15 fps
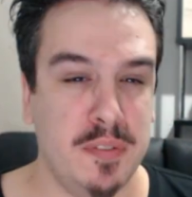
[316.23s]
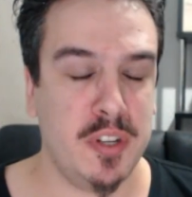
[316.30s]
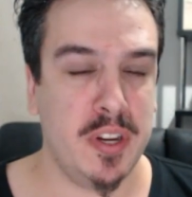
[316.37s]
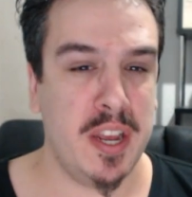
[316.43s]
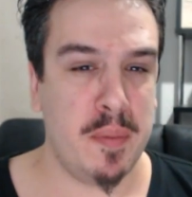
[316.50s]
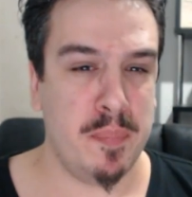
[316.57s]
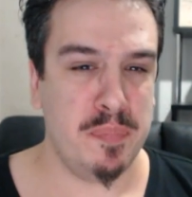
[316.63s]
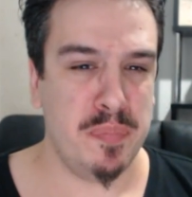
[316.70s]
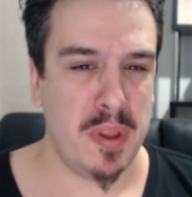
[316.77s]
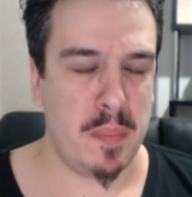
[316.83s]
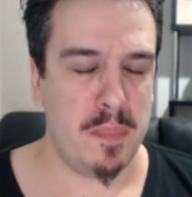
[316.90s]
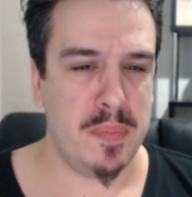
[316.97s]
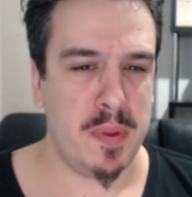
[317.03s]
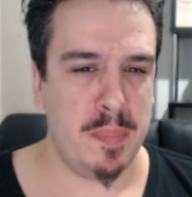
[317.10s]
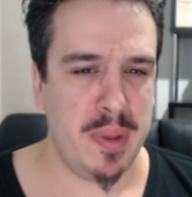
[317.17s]
Okay, so I get
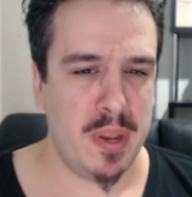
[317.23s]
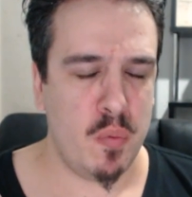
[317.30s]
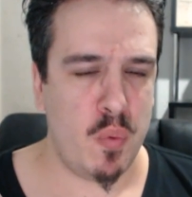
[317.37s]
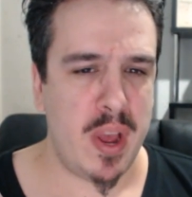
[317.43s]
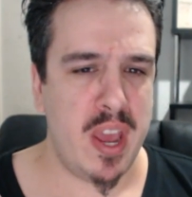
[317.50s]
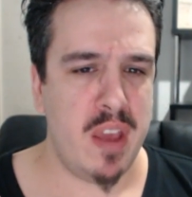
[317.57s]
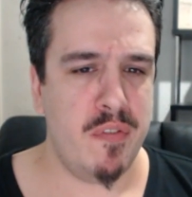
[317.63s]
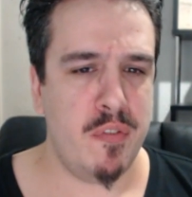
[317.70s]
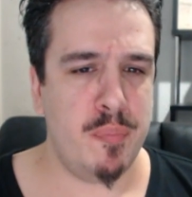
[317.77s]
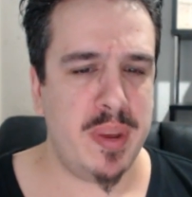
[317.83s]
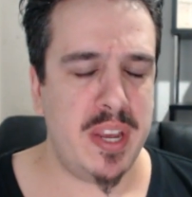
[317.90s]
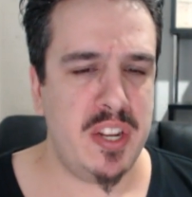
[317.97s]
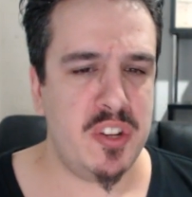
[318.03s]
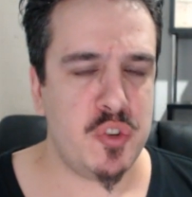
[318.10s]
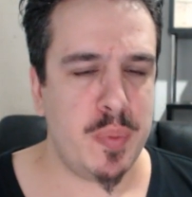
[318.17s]
a big wave of
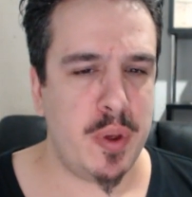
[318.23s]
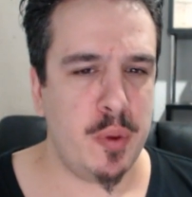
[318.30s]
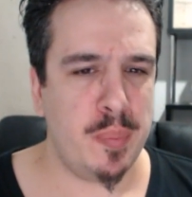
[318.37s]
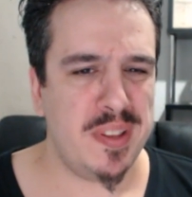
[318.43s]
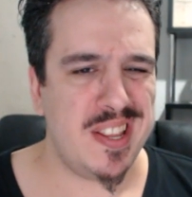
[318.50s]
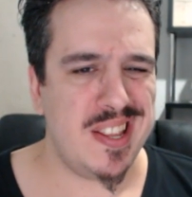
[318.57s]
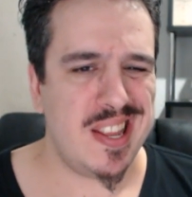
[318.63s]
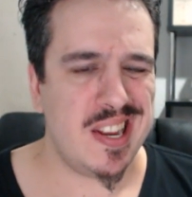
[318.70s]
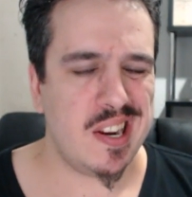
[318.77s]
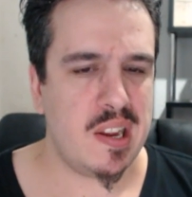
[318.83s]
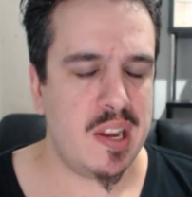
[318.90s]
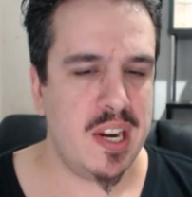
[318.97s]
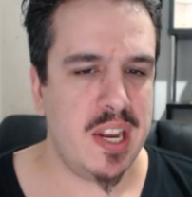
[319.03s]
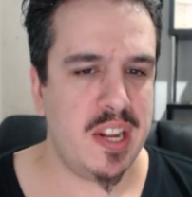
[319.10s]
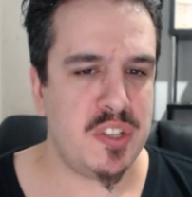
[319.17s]
peat smoke, but then
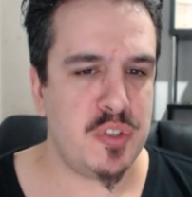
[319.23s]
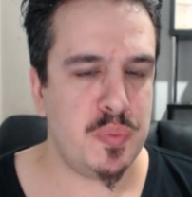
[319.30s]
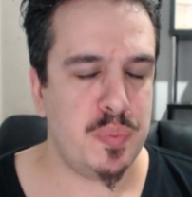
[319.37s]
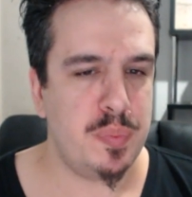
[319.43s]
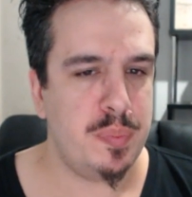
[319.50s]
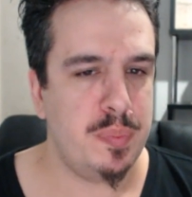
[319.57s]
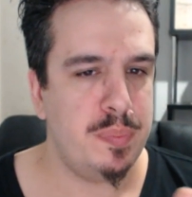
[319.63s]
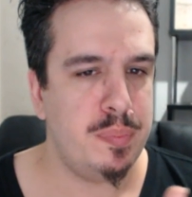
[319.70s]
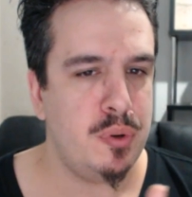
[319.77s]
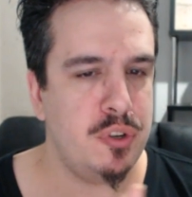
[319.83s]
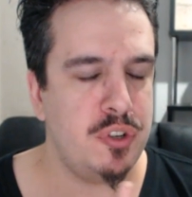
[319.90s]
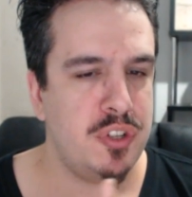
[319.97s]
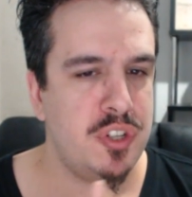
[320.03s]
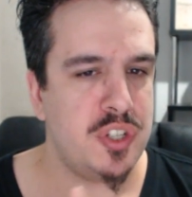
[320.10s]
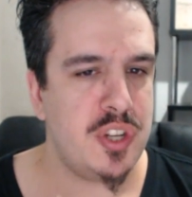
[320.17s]
that kind of gets
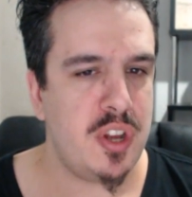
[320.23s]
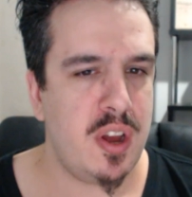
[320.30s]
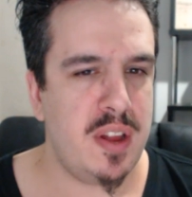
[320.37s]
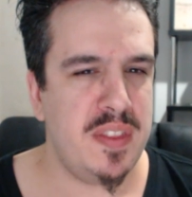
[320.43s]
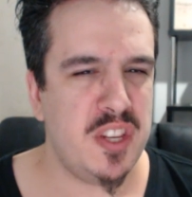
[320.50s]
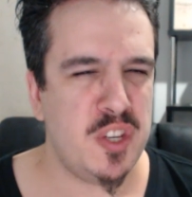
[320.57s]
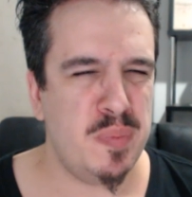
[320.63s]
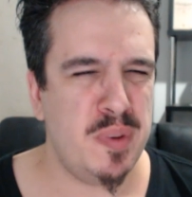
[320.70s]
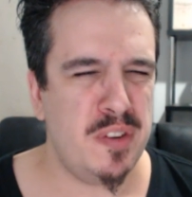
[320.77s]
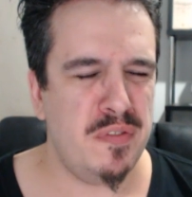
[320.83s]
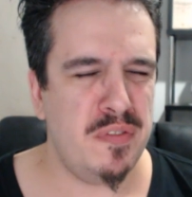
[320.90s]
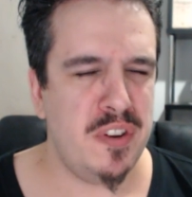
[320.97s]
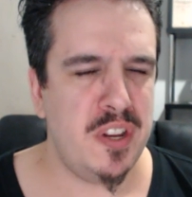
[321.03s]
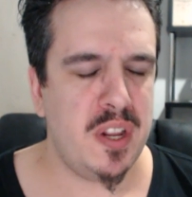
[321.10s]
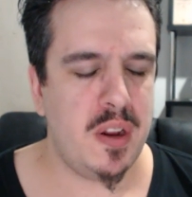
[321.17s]
pushed aside, and there's a bit of
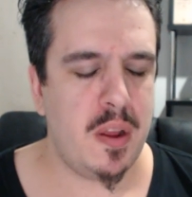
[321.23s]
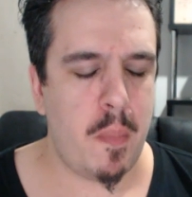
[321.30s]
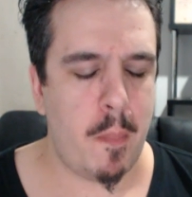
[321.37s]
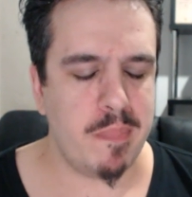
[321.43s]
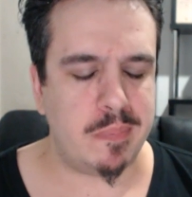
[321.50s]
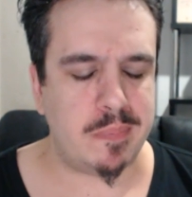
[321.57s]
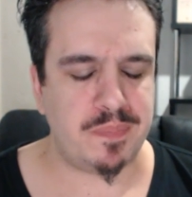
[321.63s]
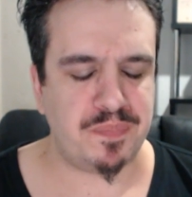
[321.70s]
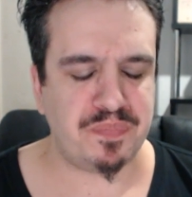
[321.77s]
vanilla,